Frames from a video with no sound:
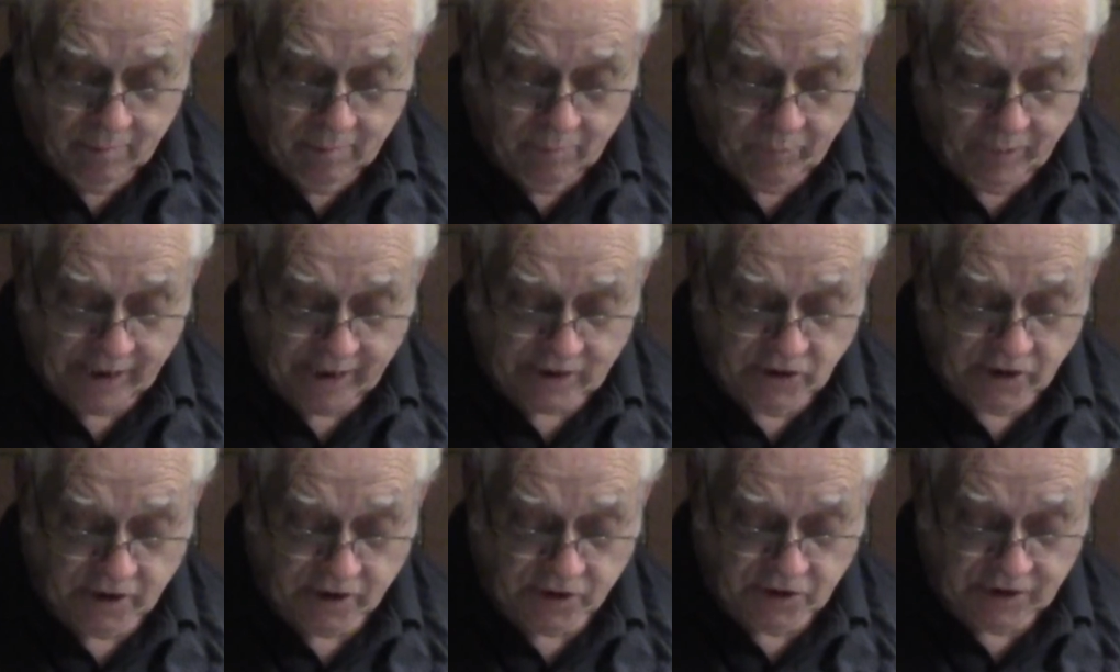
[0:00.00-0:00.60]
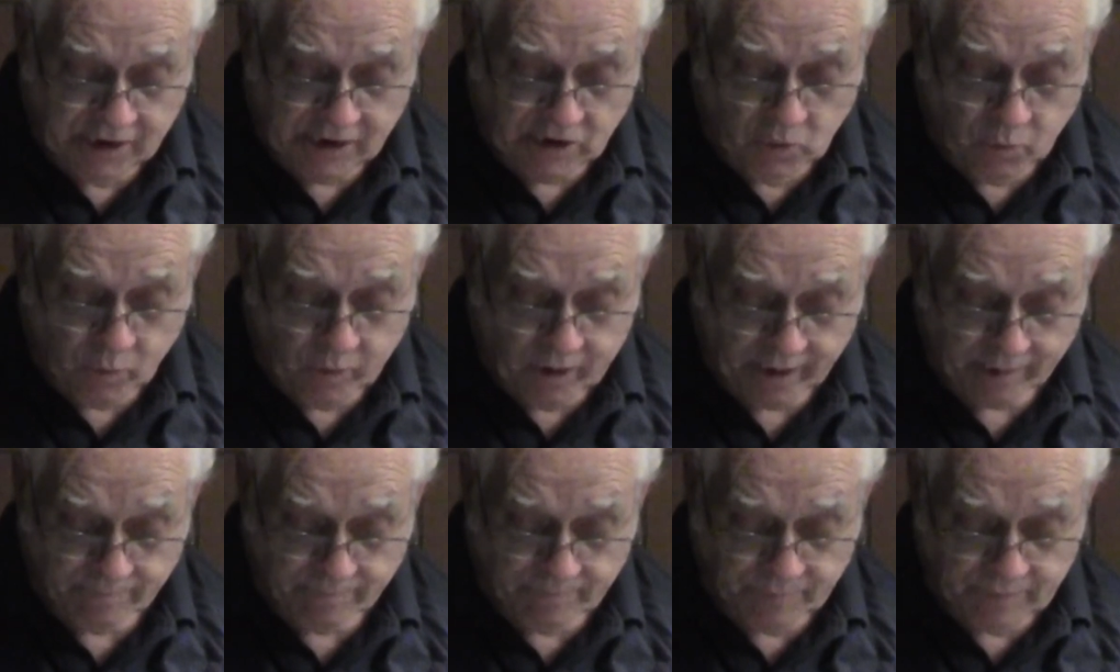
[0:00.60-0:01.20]
Bless us each
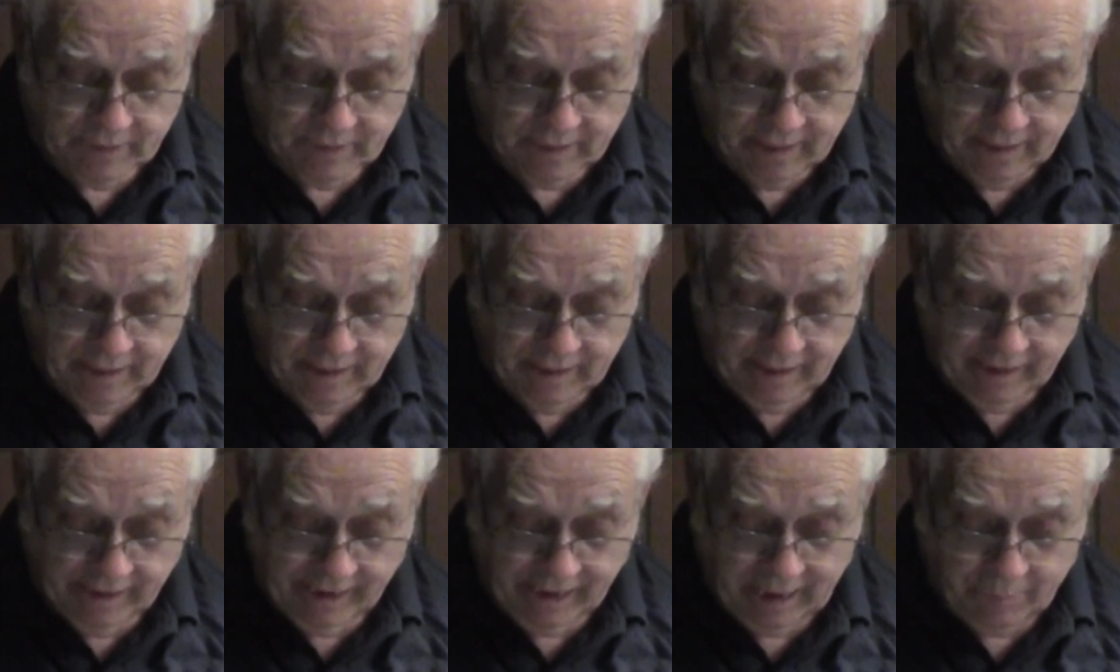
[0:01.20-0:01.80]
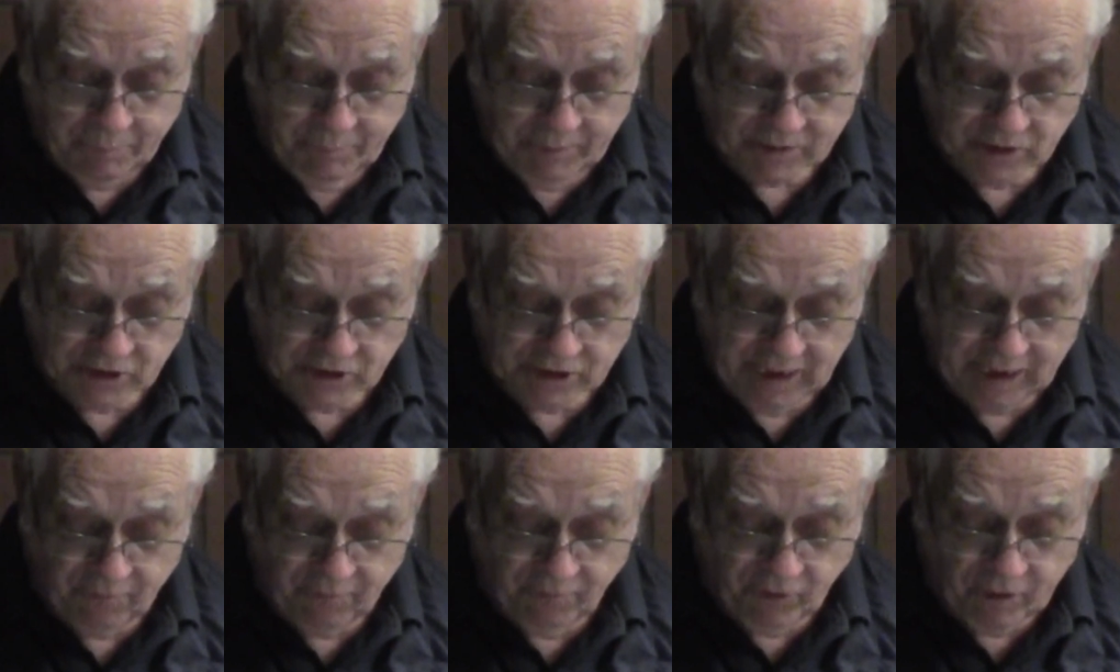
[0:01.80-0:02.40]
one. Keep us
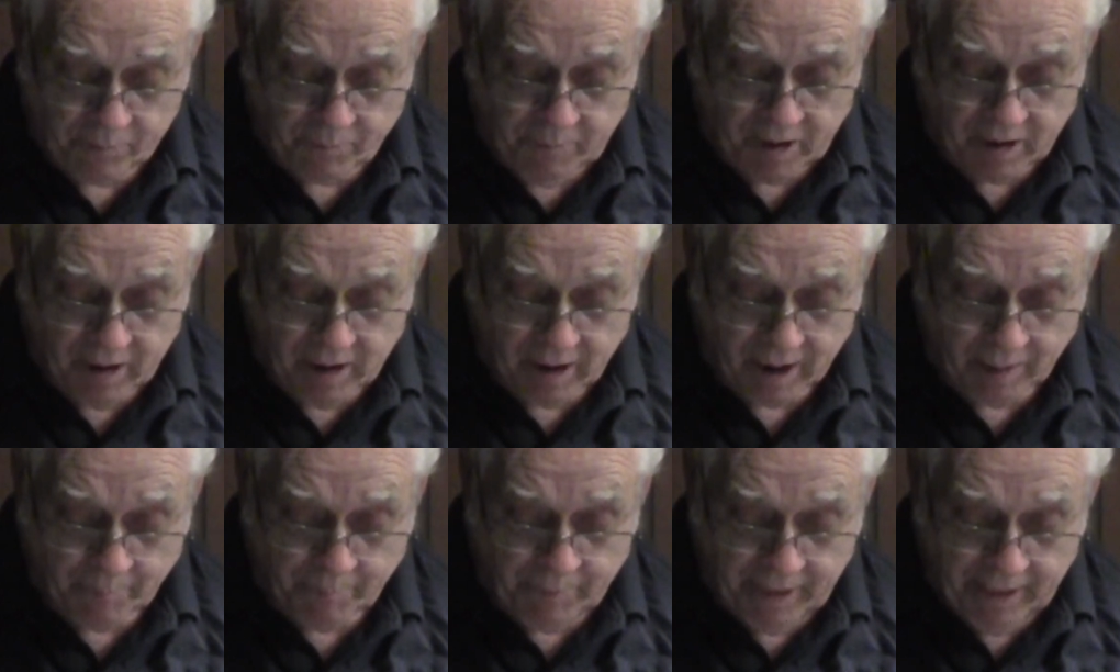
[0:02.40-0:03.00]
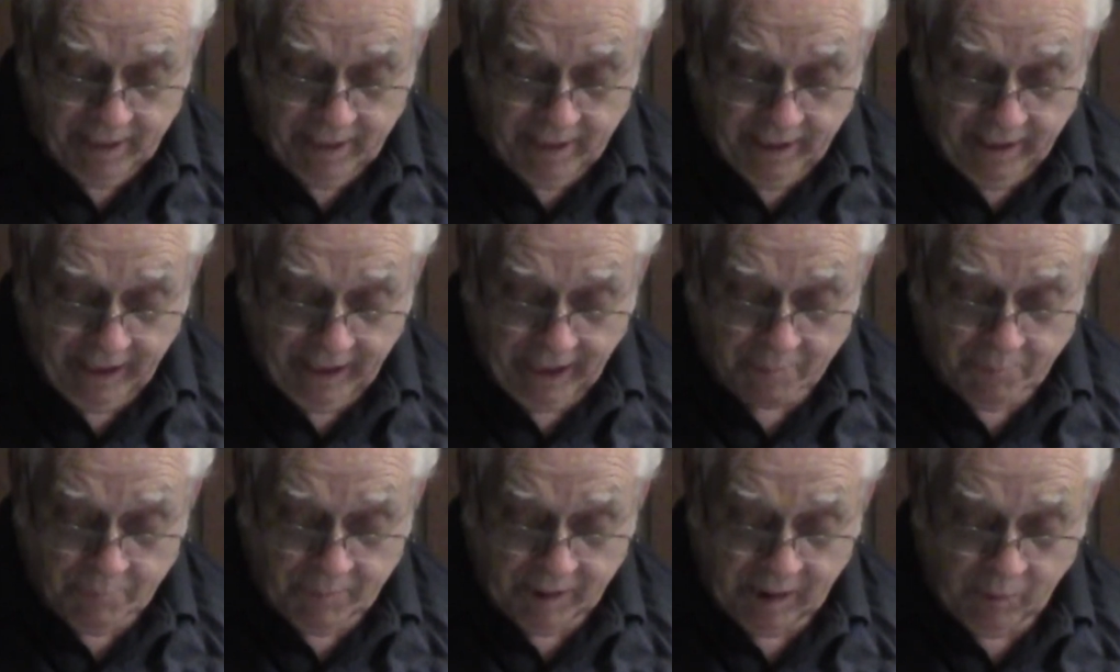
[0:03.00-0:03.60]
safe from harm,
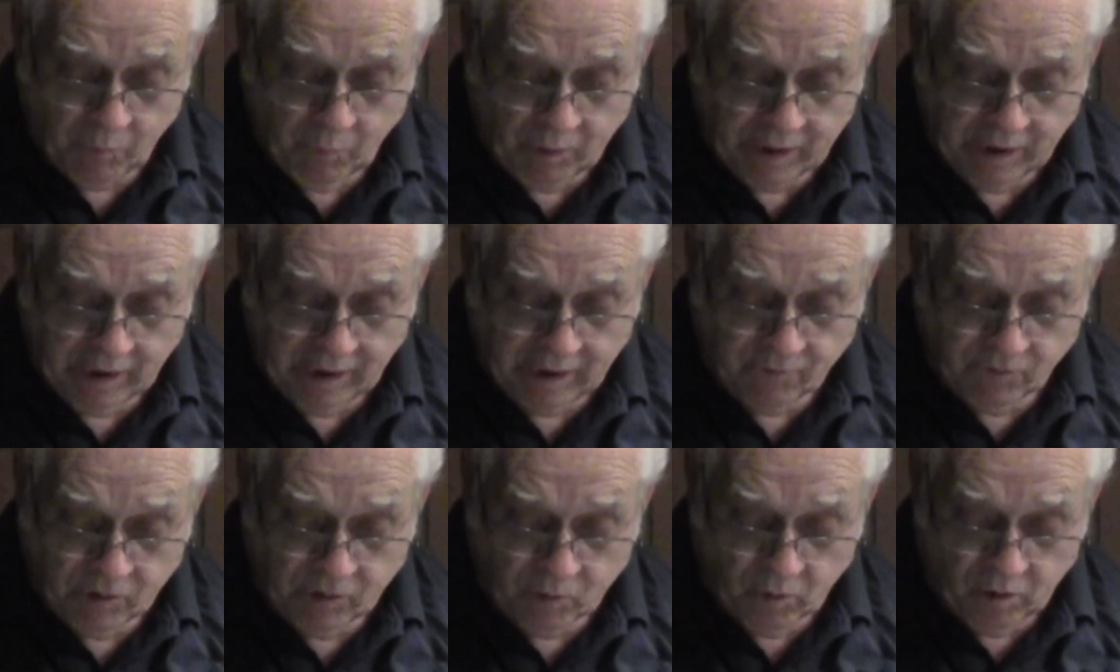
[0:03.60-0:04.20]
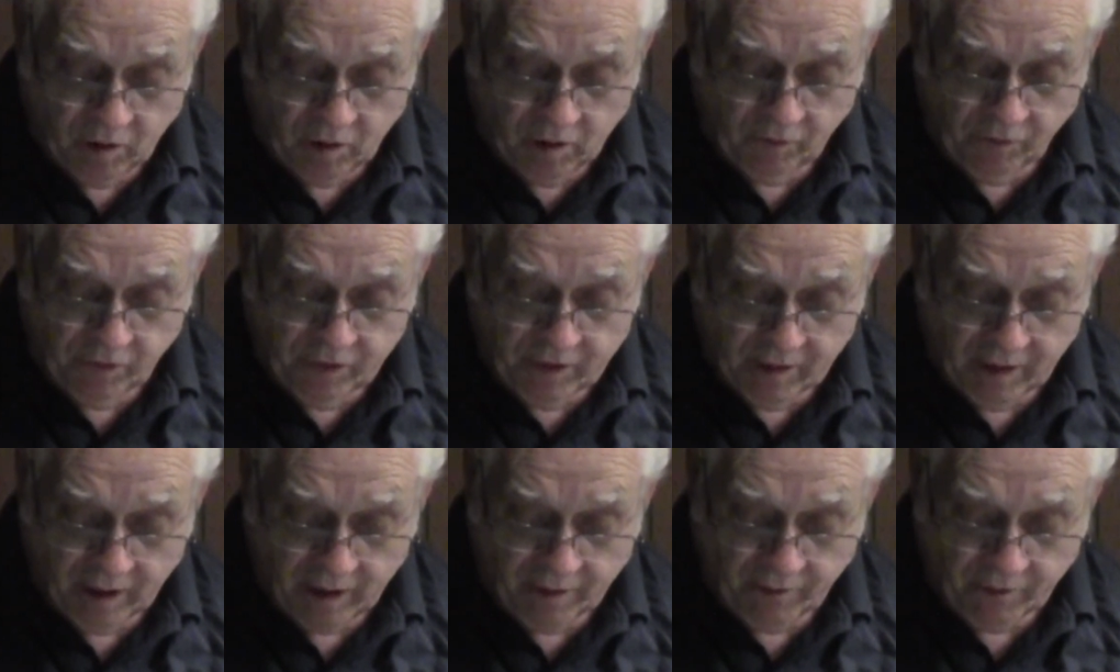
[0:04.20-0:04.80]
and may we give you all
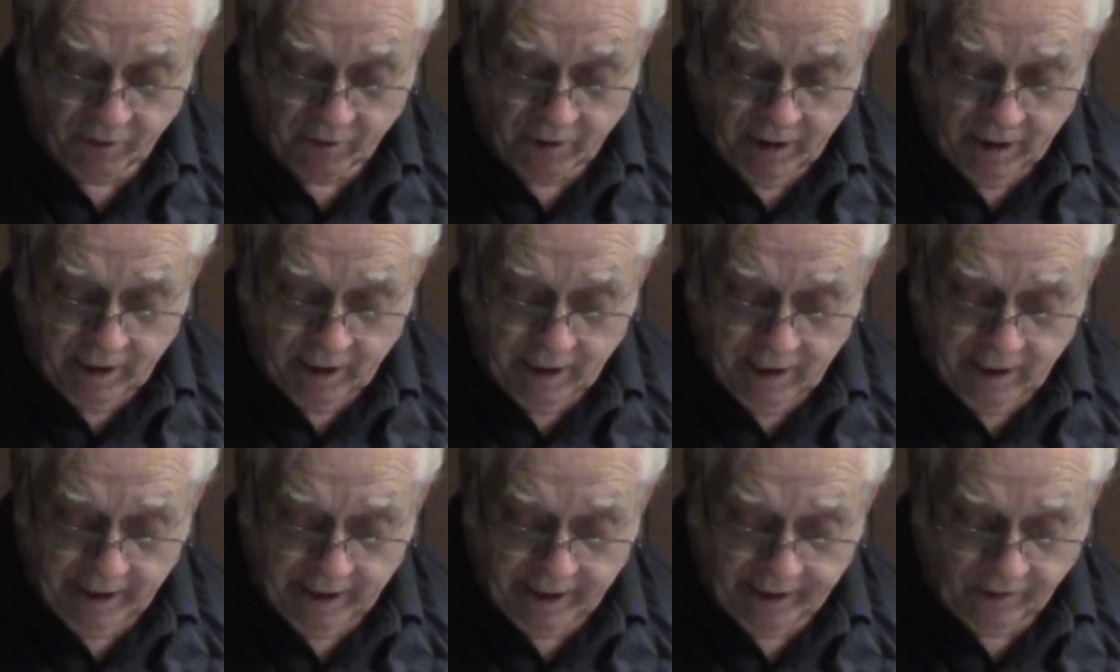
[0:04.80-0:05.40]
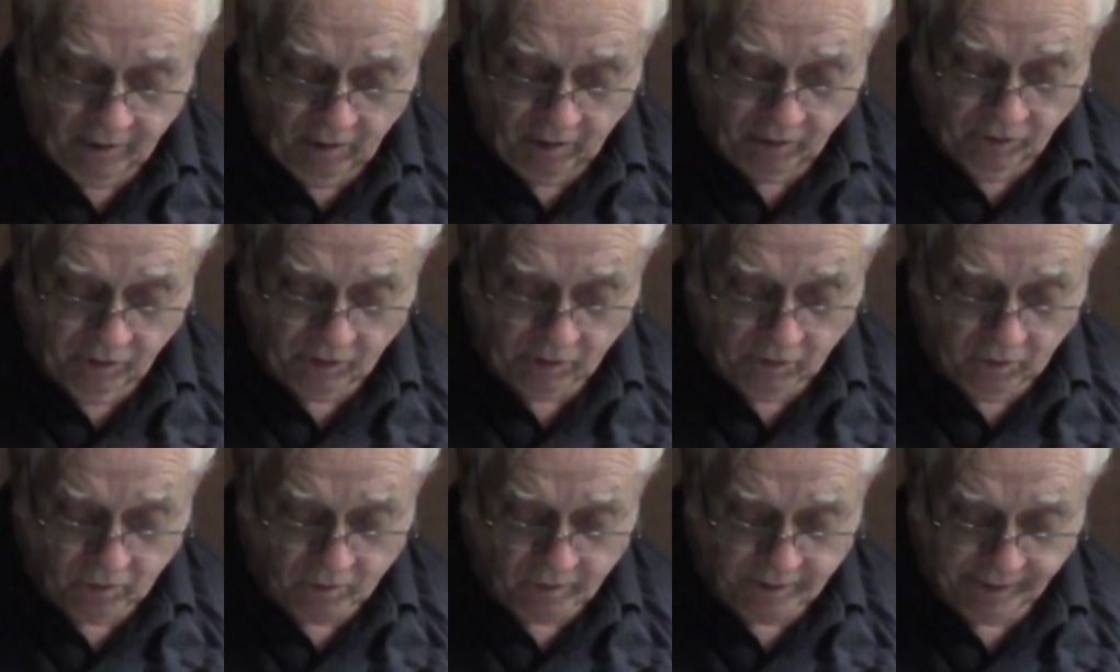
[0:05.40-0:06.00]
the honor and all the
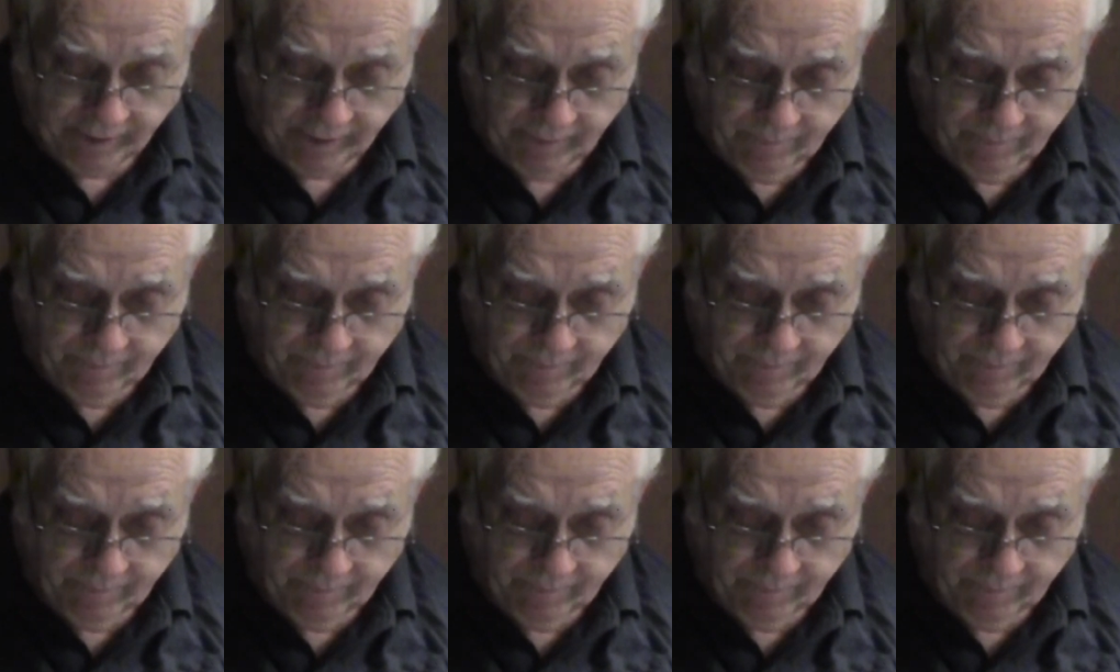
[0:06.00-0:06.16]
glory.